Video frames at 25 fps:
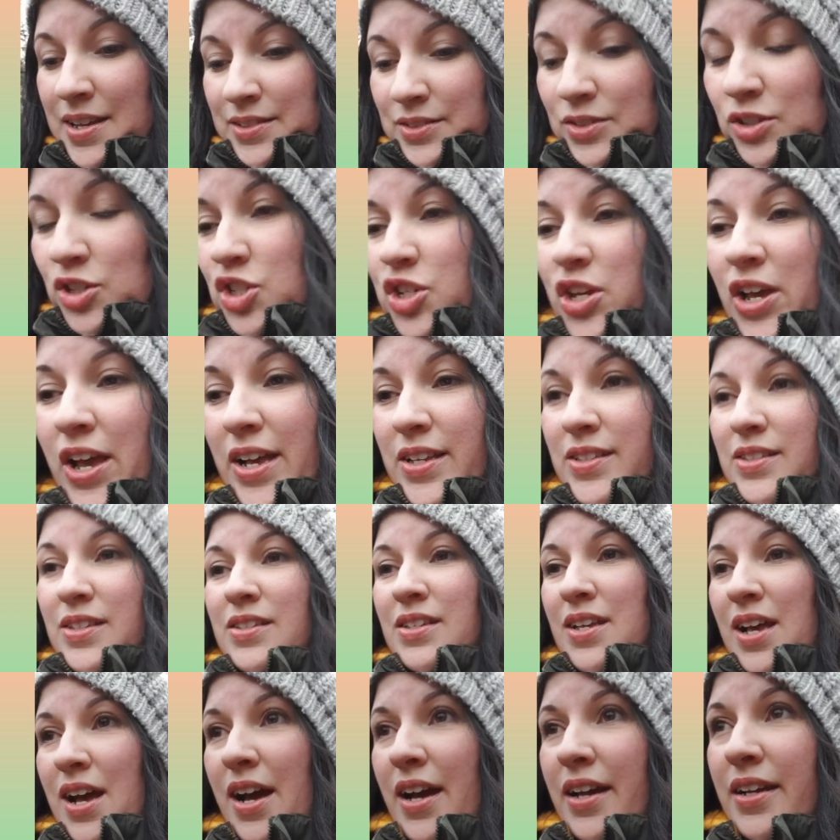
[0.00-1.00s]
to share this
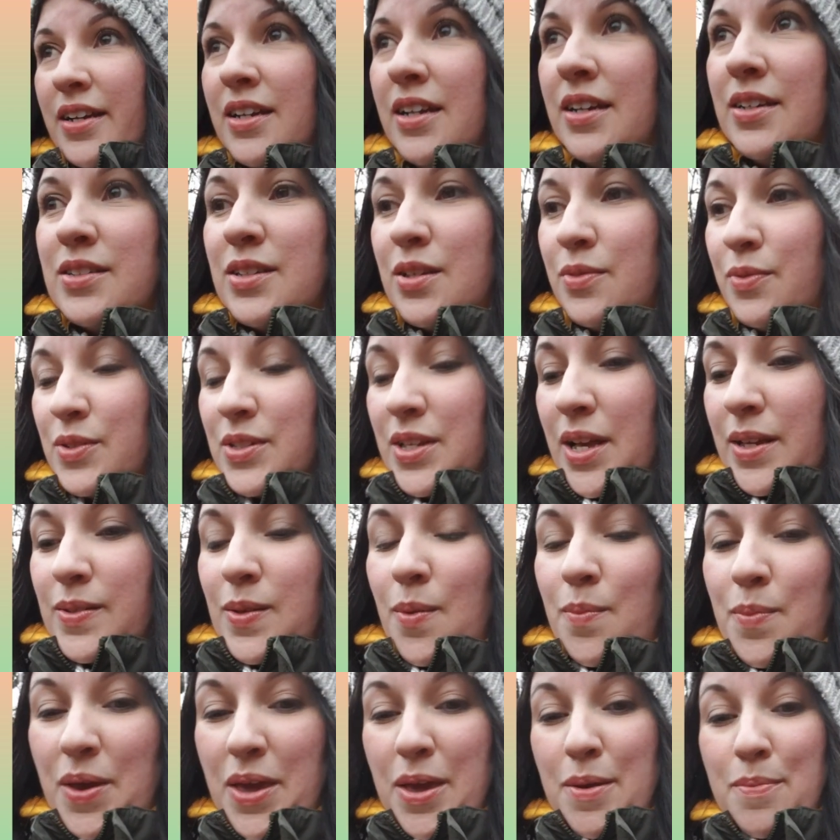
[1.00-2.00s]
kindness with other
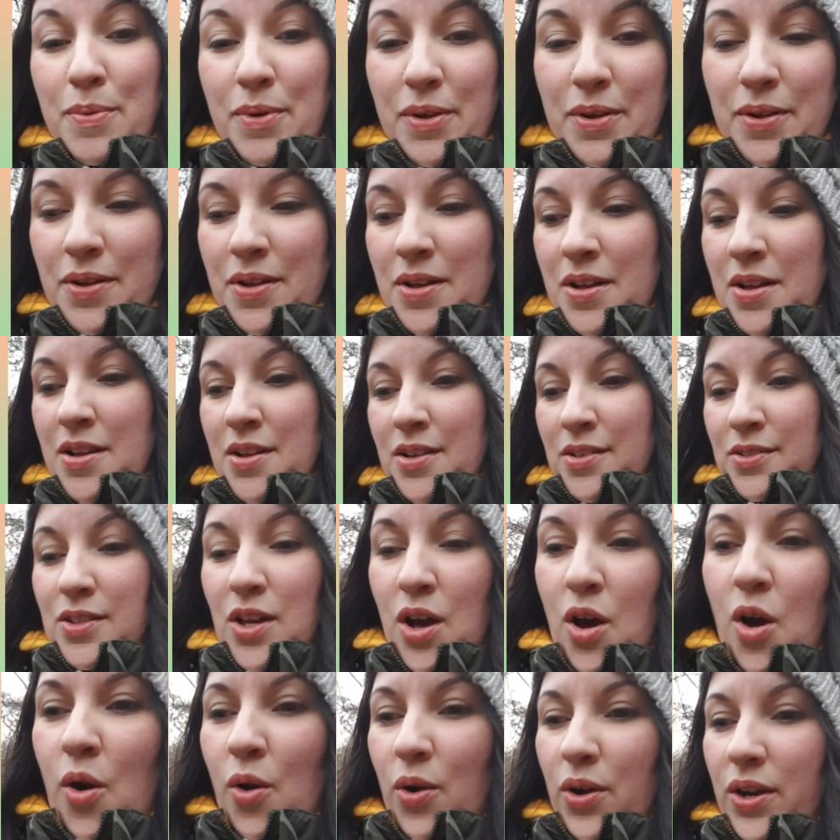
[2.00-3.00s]
people the
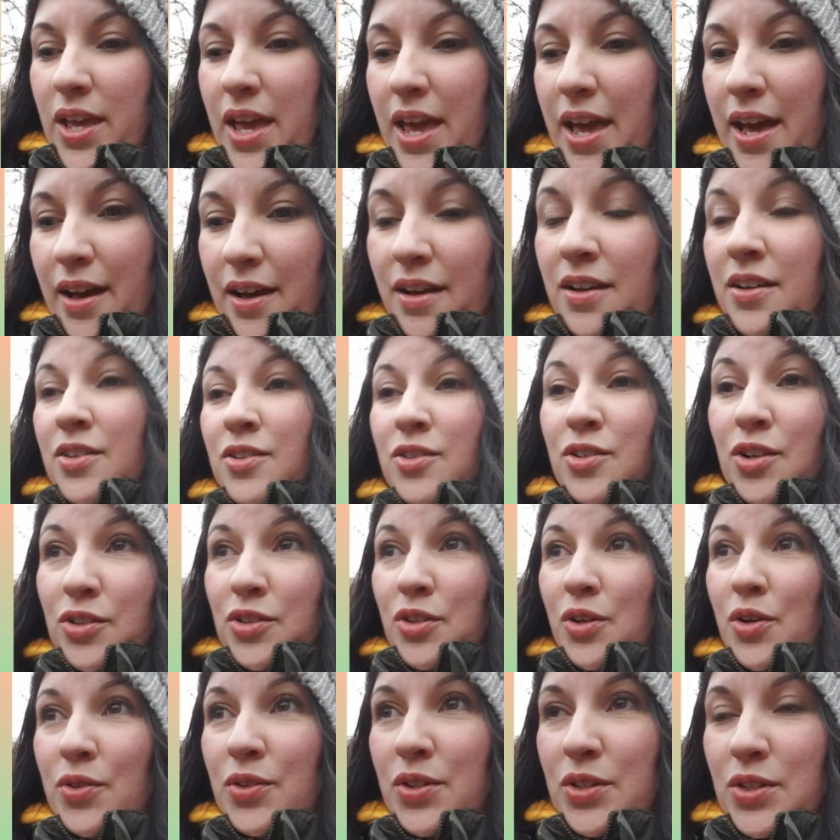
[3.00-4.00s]
whole year, not
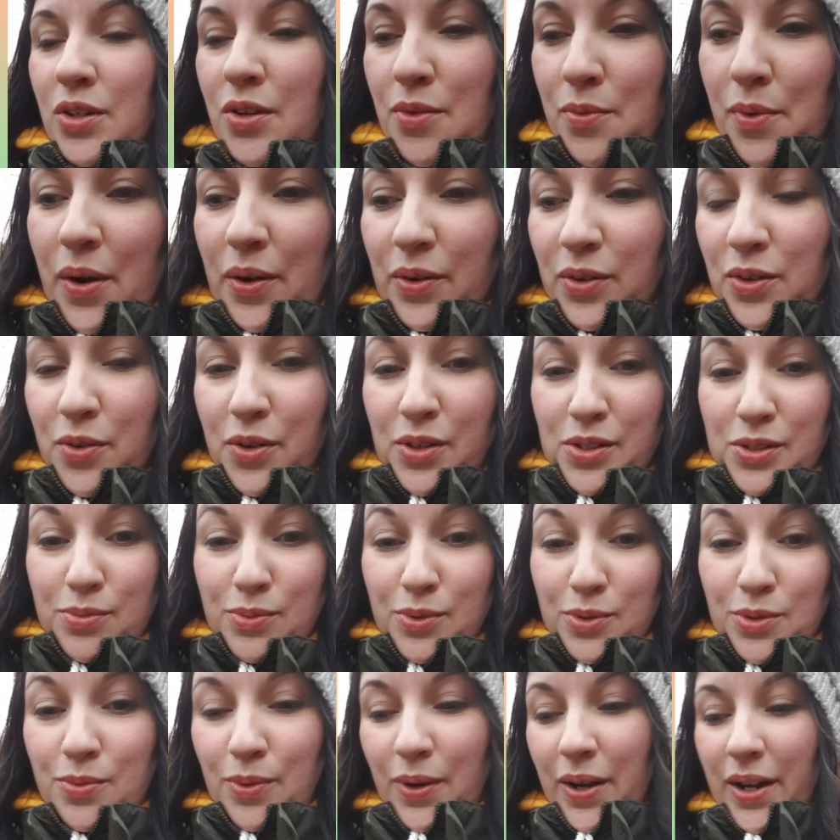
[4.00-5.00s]
only around
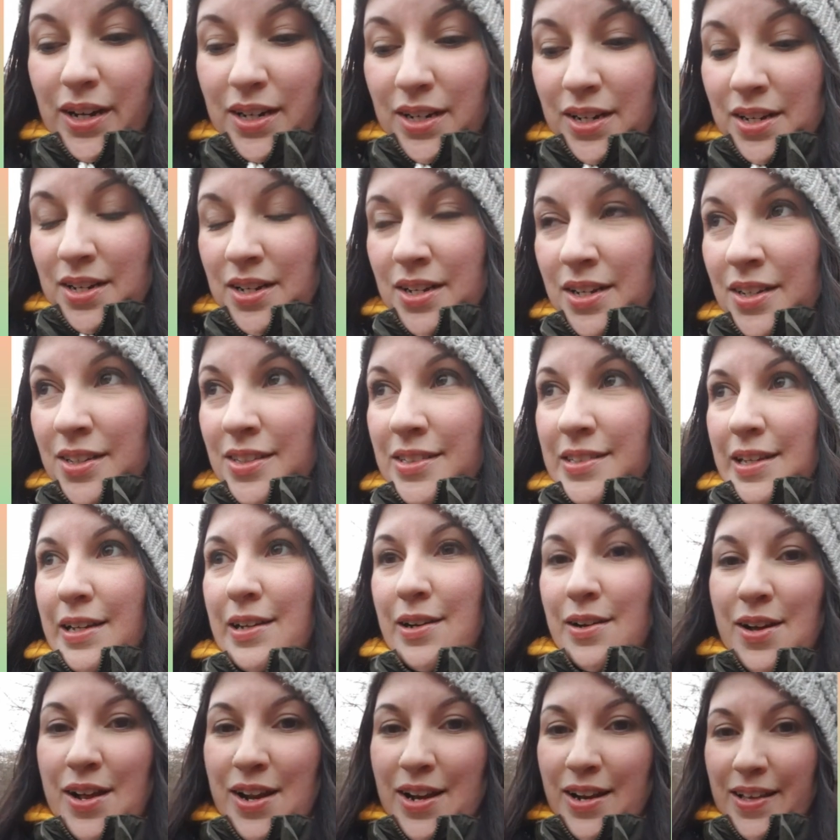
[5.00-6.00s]
Christmas, right?
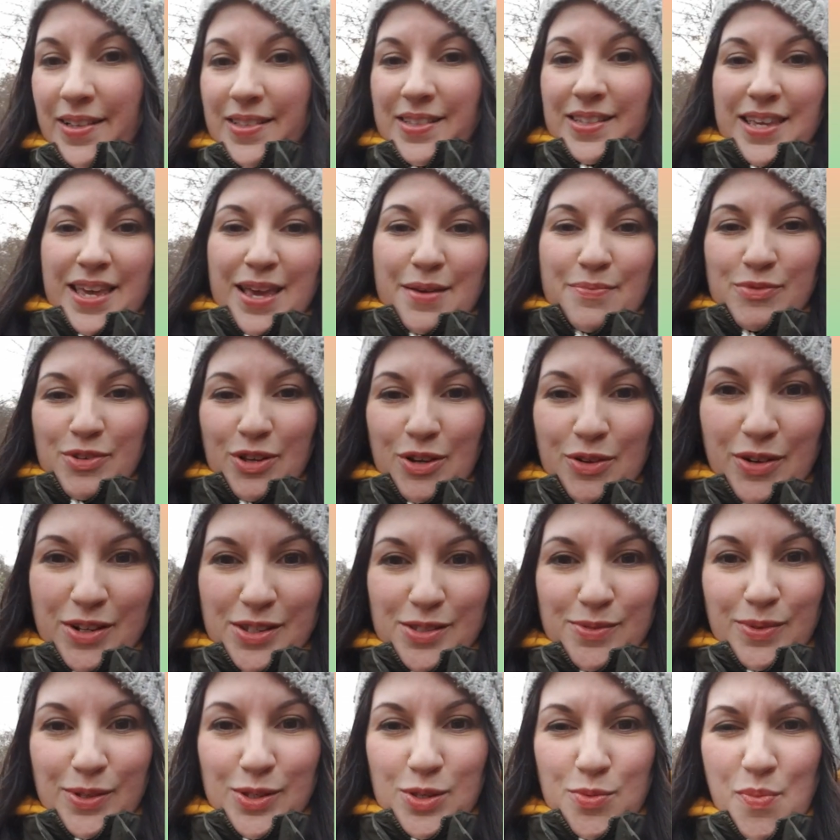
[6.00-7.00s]
So let's keep the
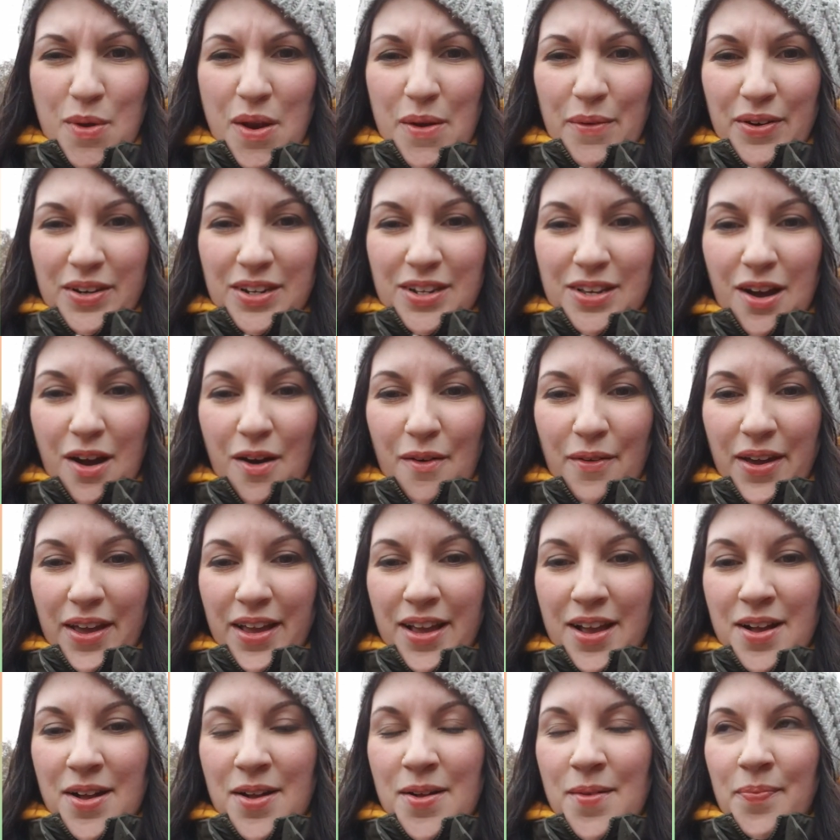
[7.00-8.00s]
Christmas spirit going.
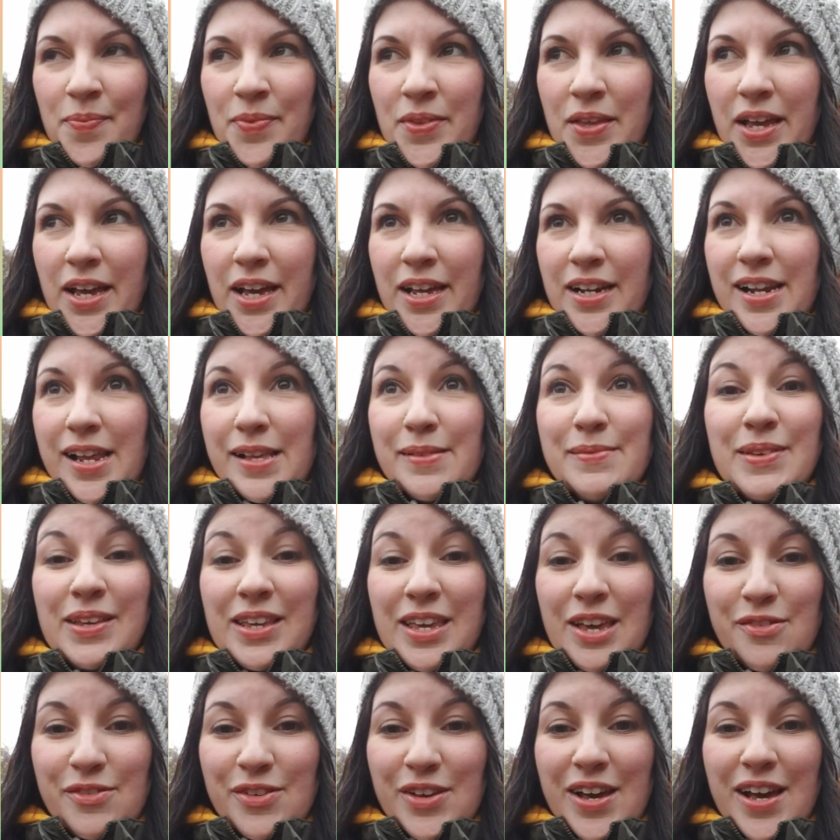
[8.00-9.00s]
And let me
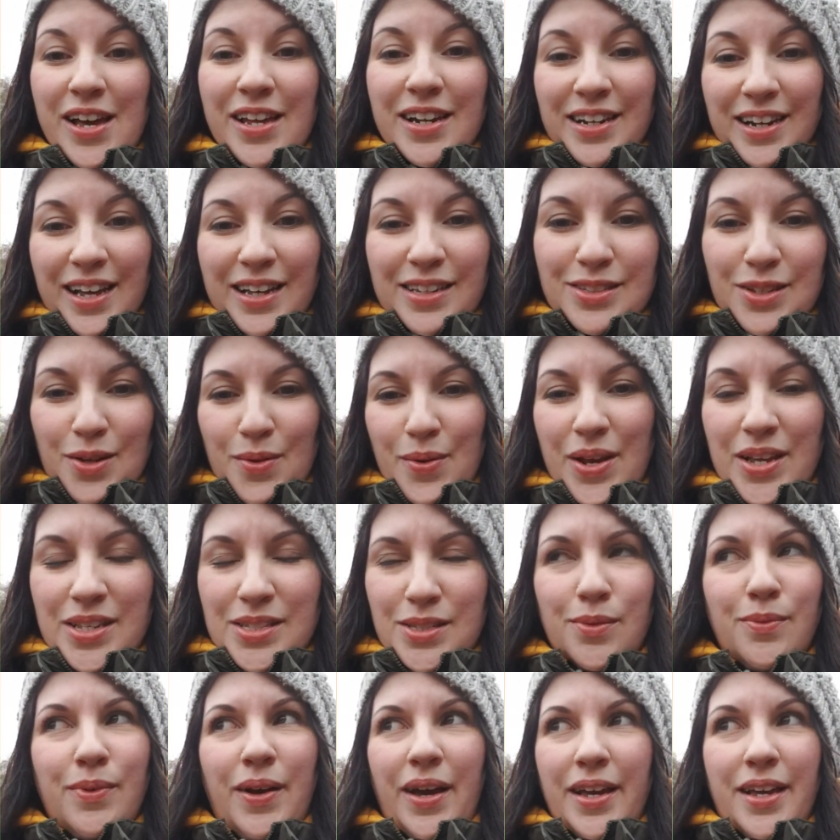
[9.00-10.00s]
give you another
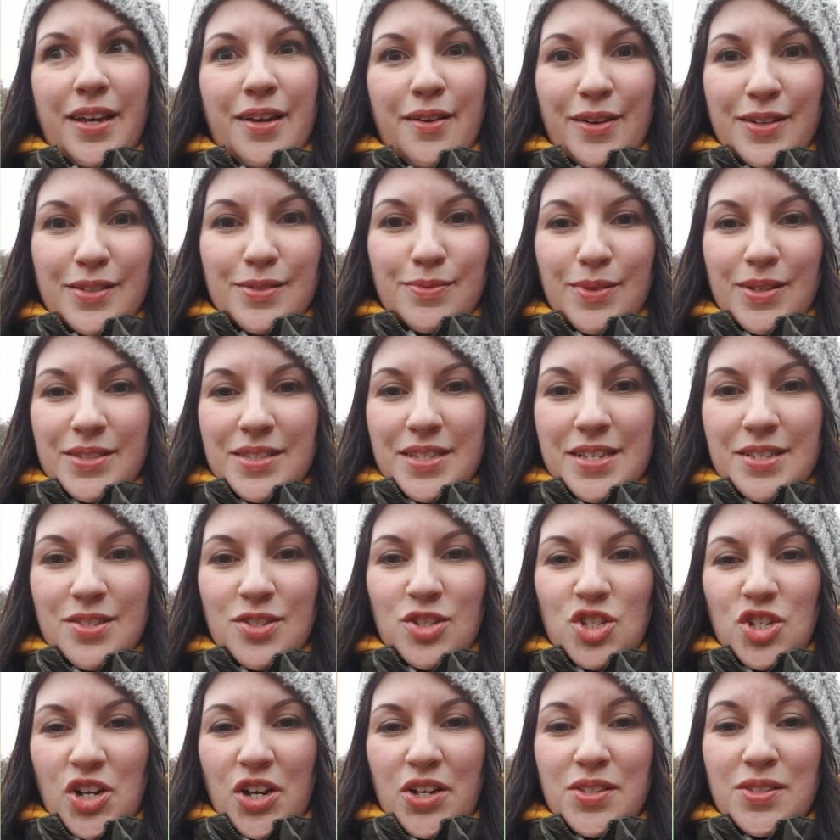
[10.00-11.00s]
reason why Christmas is
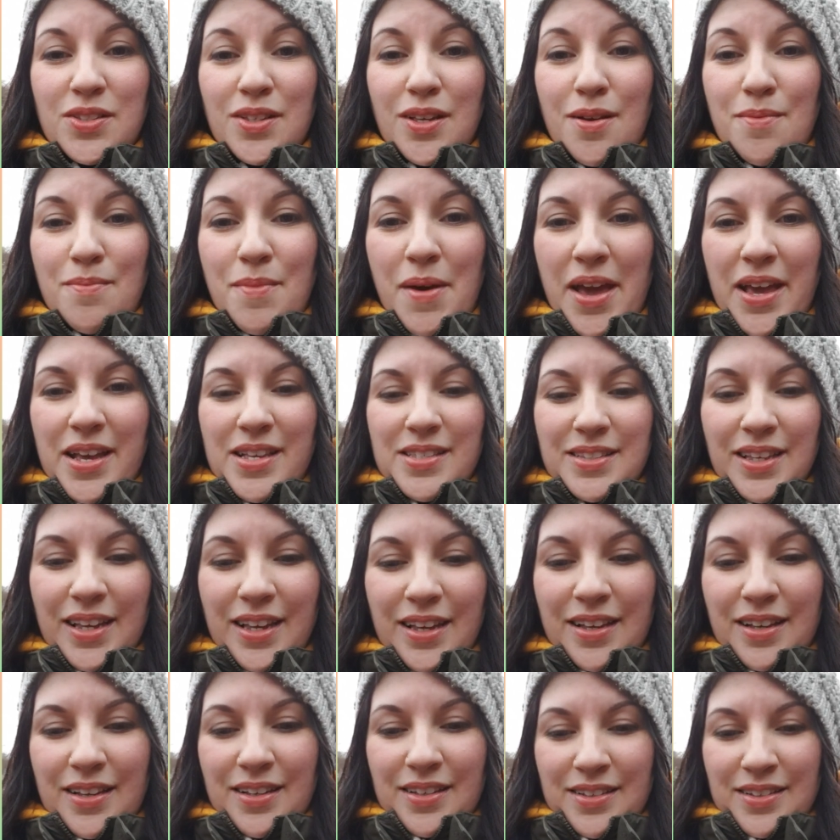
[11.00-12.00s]
just amazing.